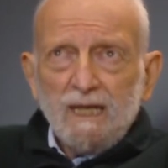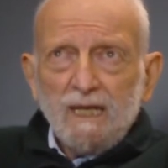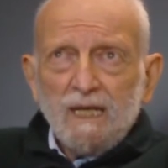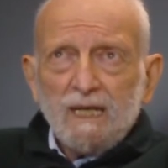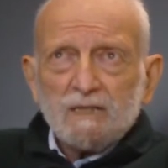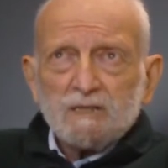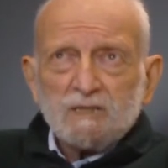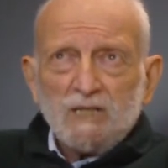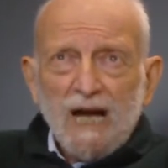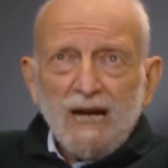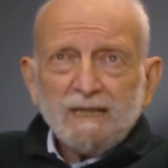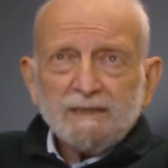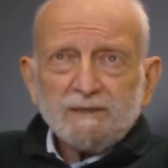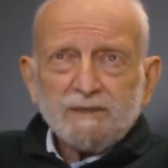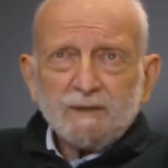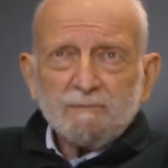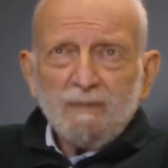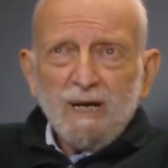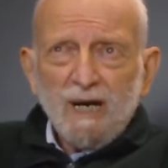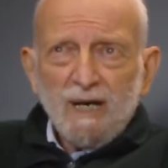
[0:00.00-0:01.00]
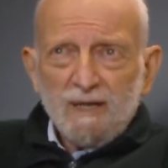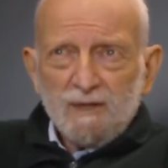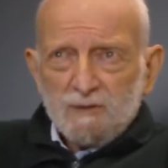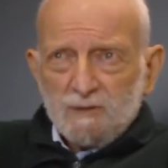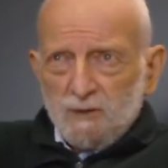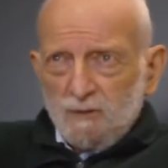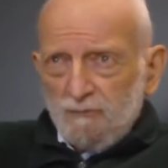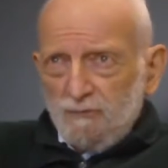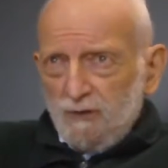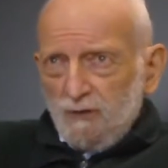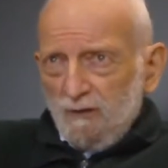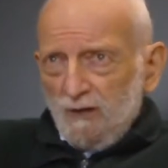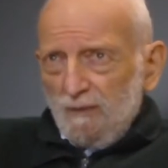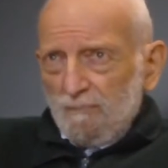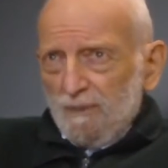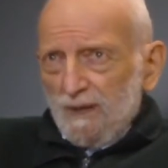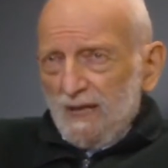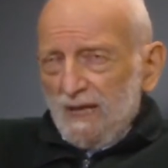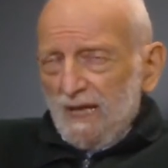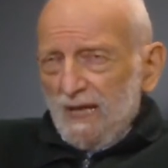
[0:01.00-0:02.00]
the minds of
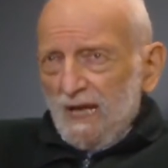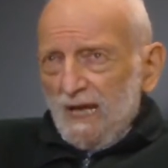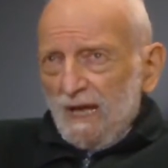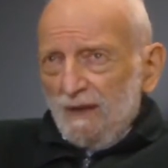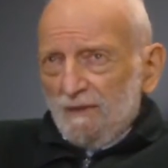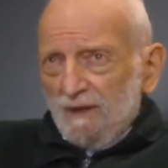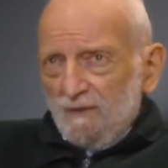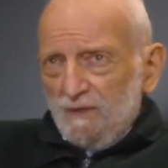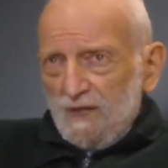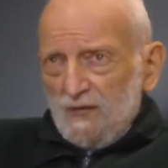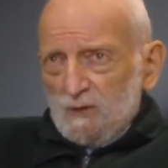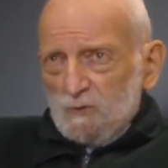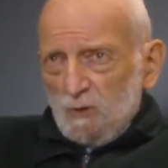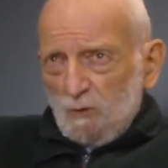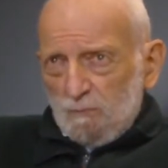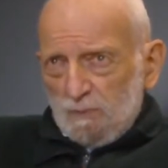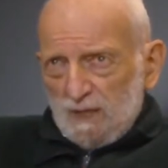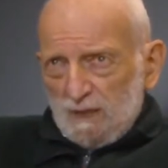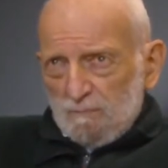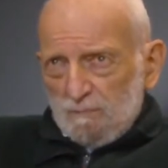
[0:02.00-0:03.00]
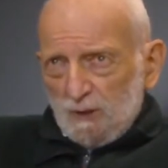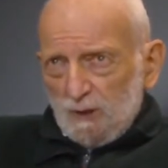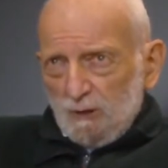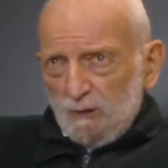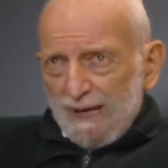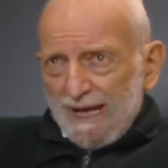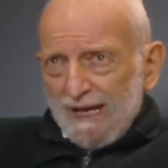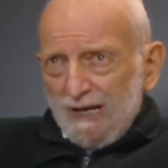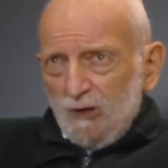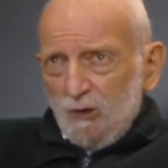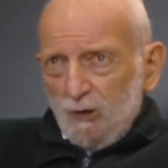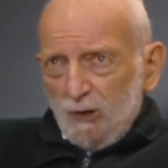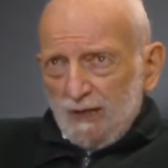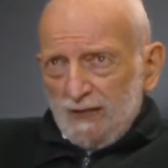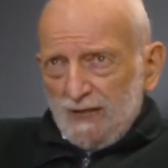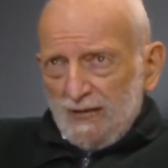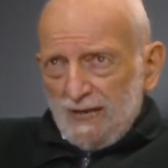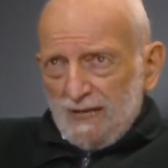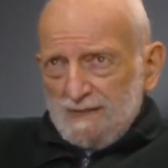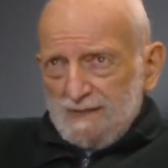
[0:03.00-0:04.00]
Europe that these were people who had an
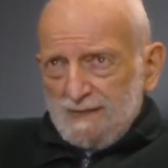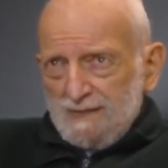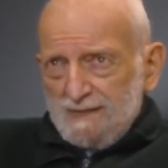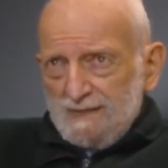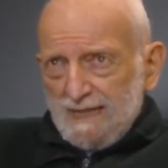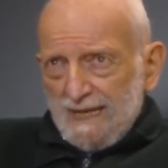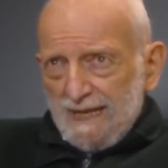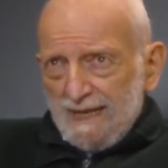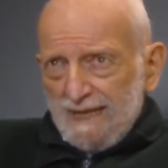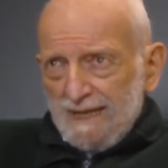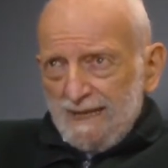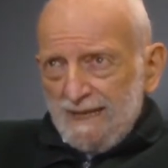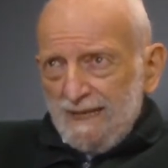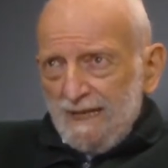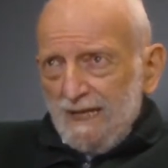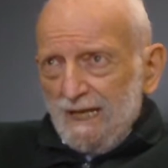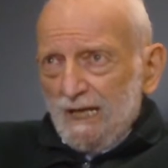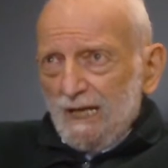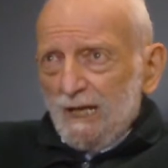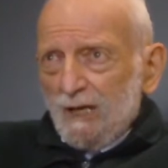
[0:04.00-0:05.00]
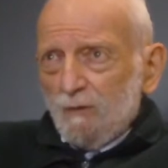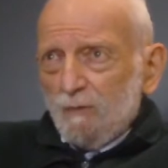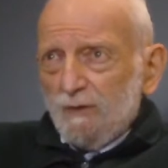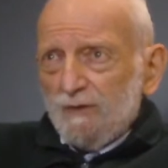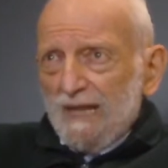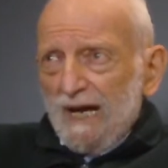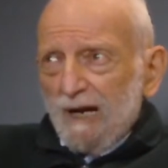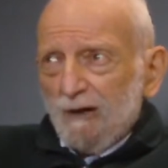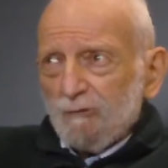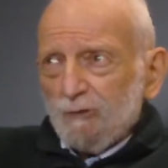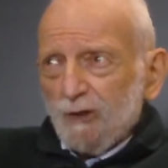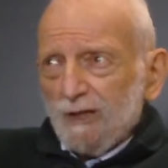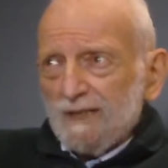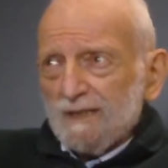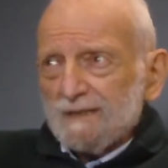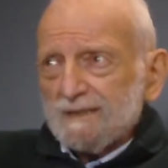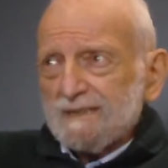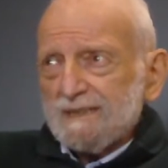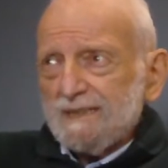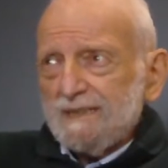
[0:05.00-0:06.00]
organized society without
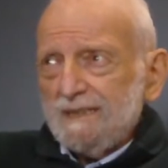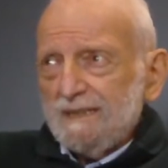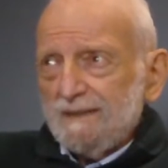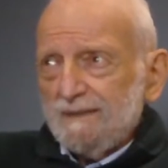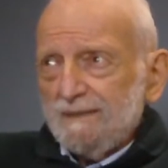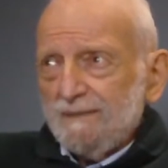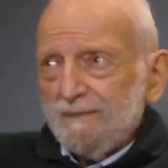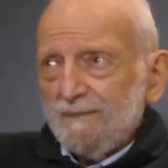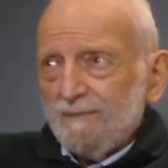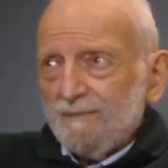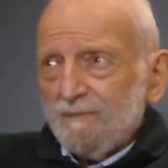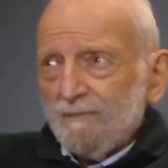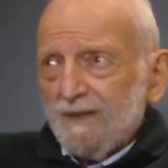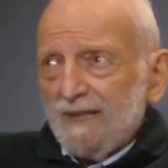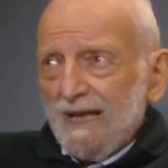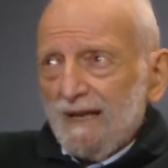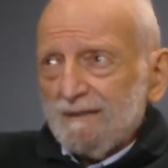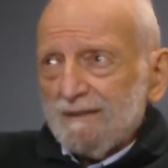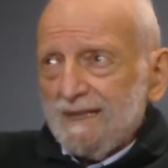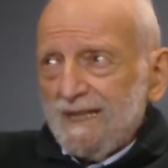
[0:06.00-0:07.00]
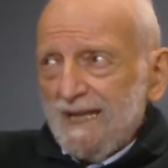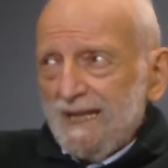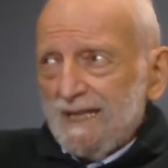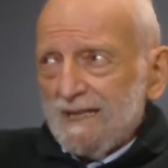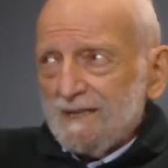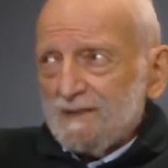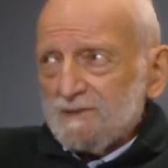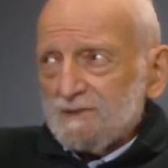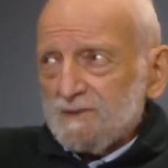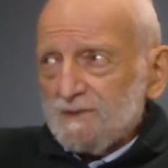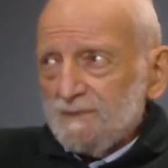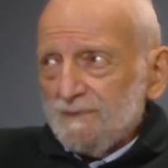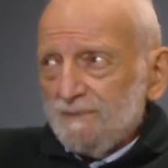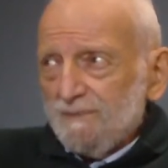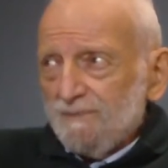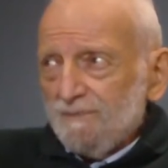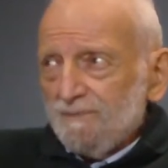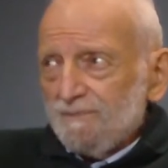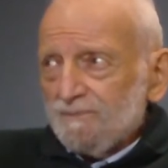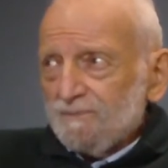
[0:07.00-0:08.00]
royalty, without kings.
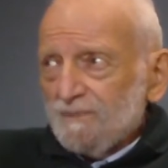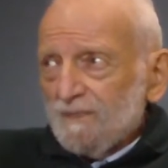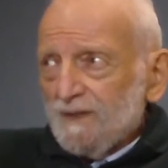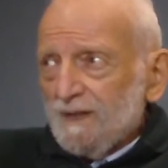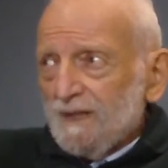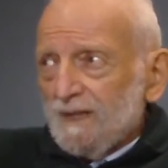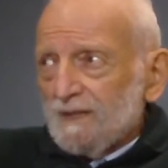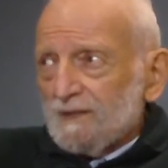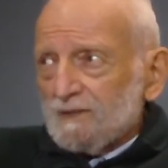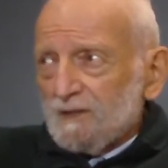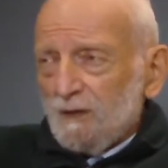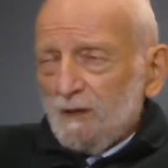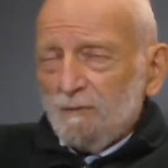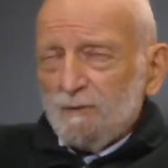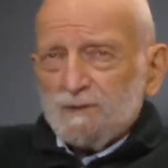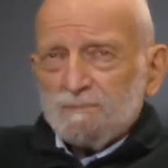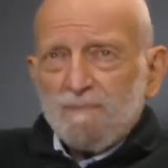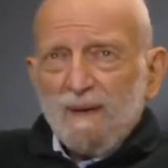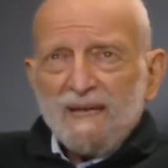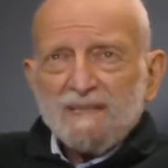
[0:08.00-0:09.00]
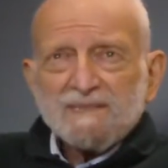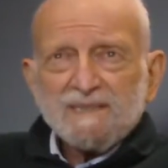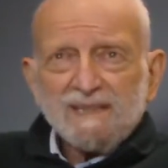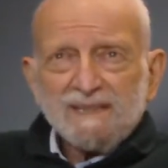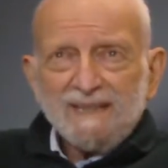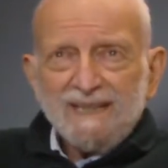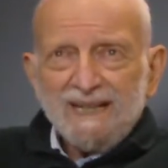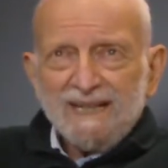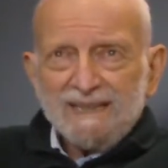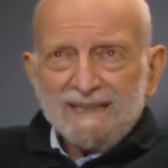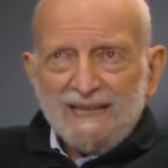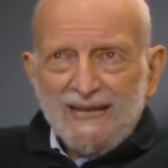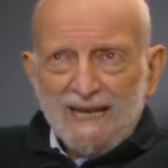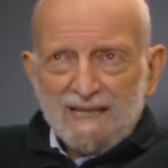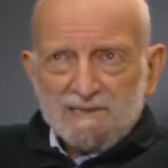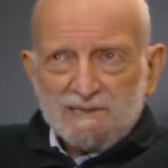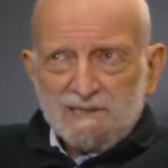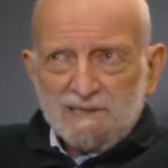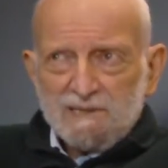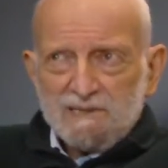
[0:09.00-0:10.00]
So it was basically a classless